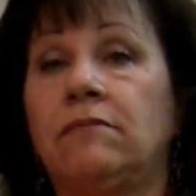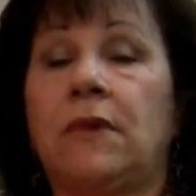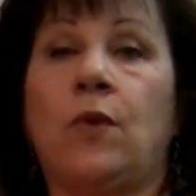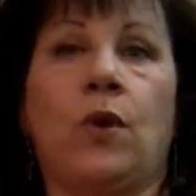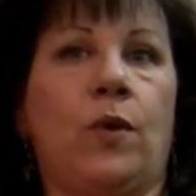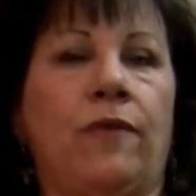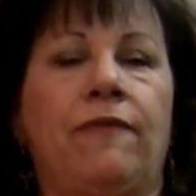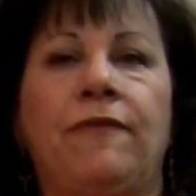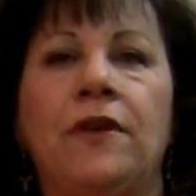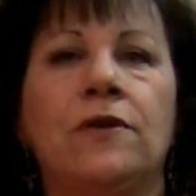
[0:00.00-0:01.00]
I work with
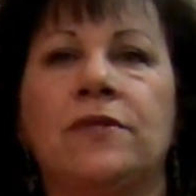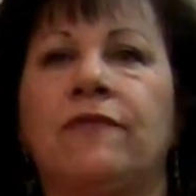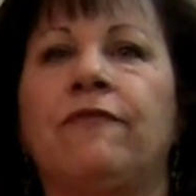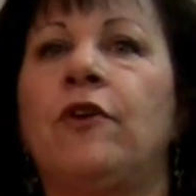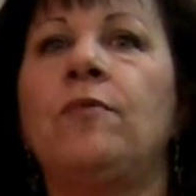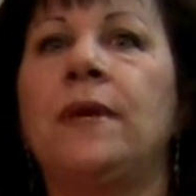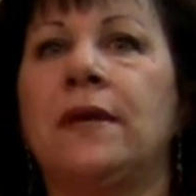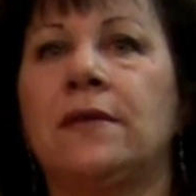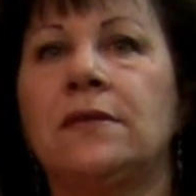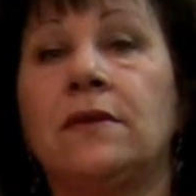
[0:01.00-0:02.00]
fears and
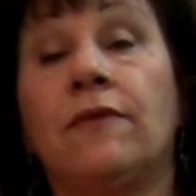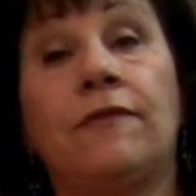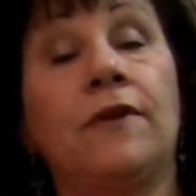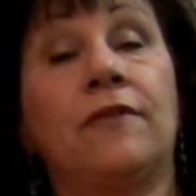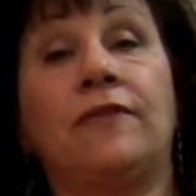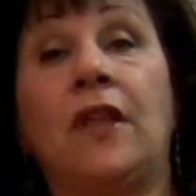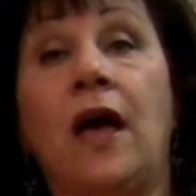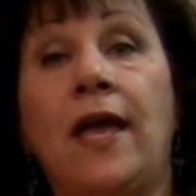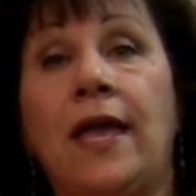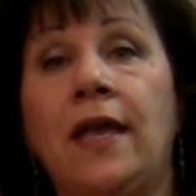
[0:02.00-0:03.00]
phobias, fear of
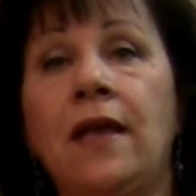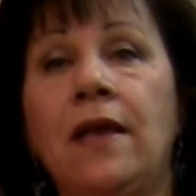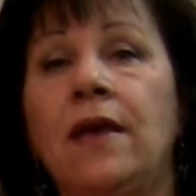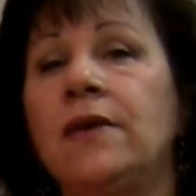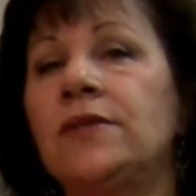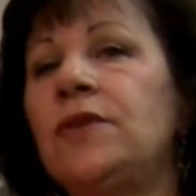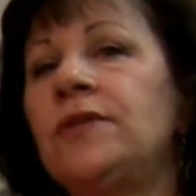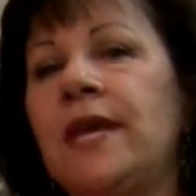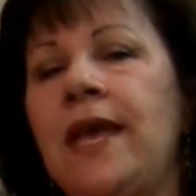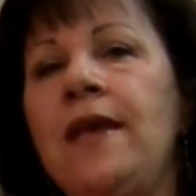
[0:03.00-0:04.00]
flying. So you
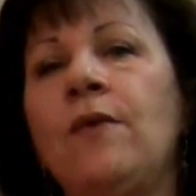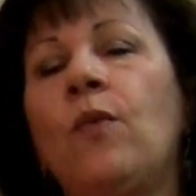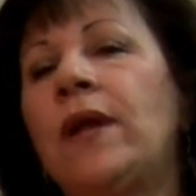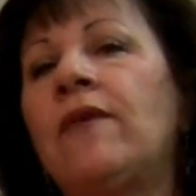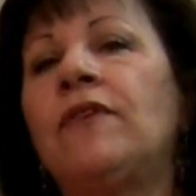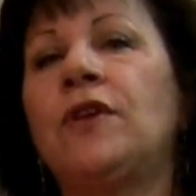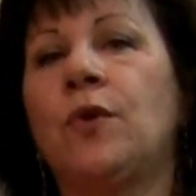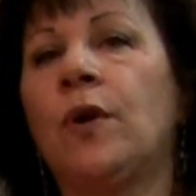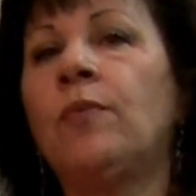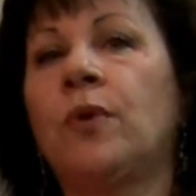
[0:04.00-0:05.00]
take whatever
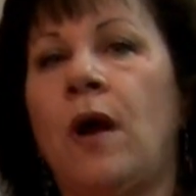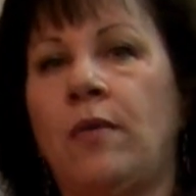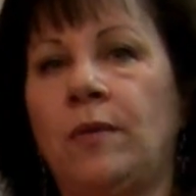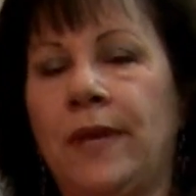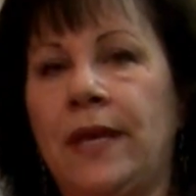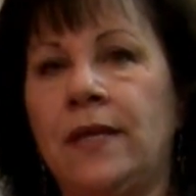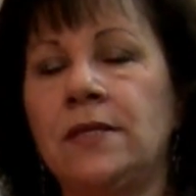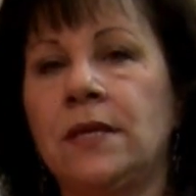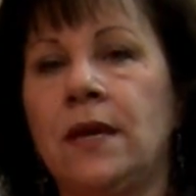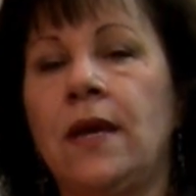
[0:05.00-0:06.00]
your problem
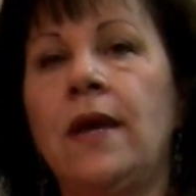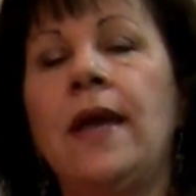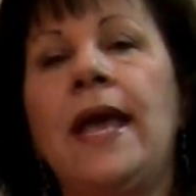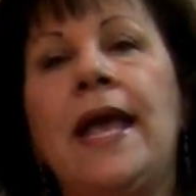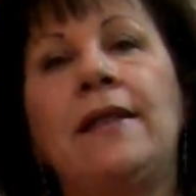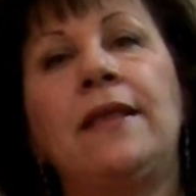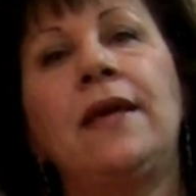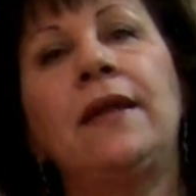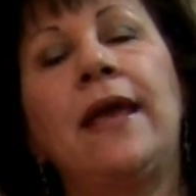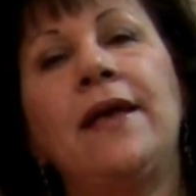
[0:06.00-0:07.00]
is, and
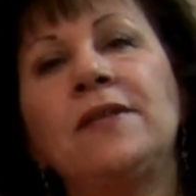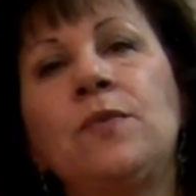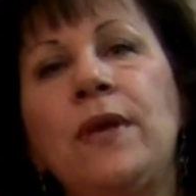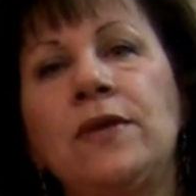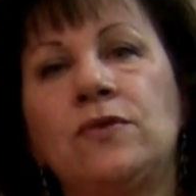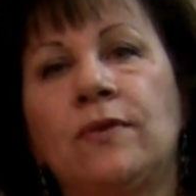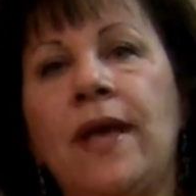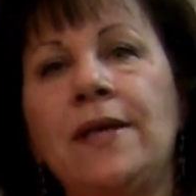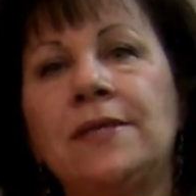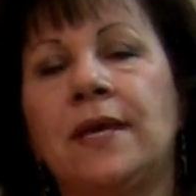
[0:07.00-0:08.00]
then as we
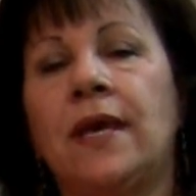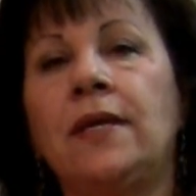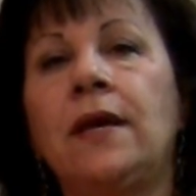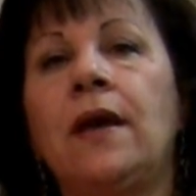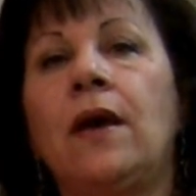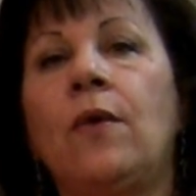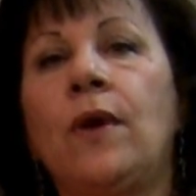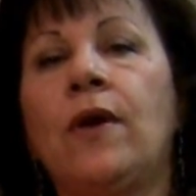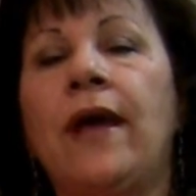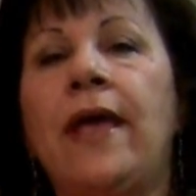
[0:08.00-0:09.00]
address it, we
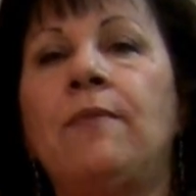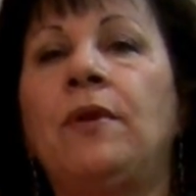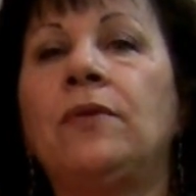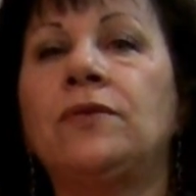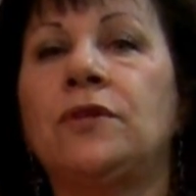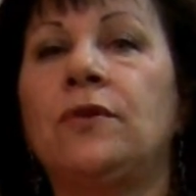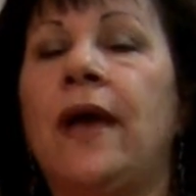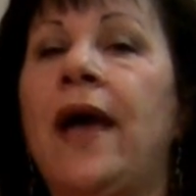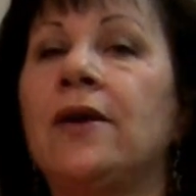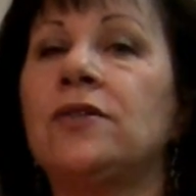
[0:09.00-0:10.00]
are able to
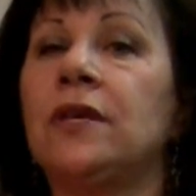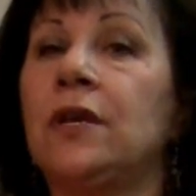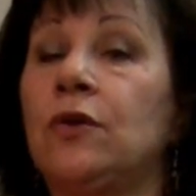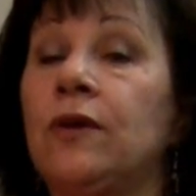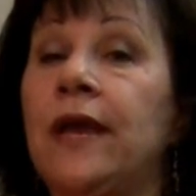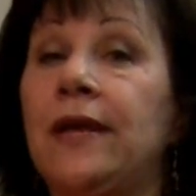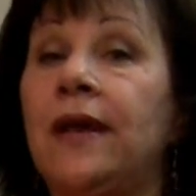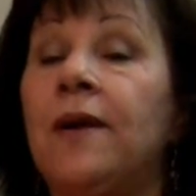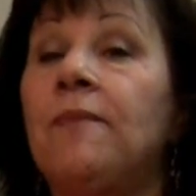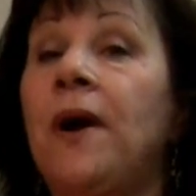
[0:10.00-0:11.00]
actually create
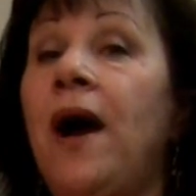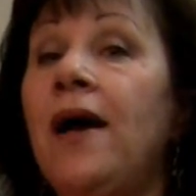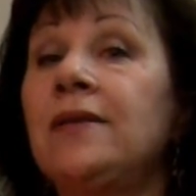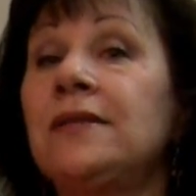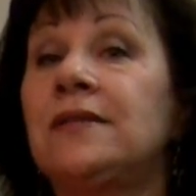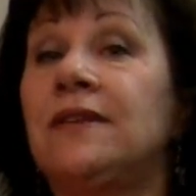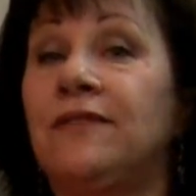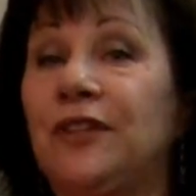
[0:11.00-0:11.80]
positive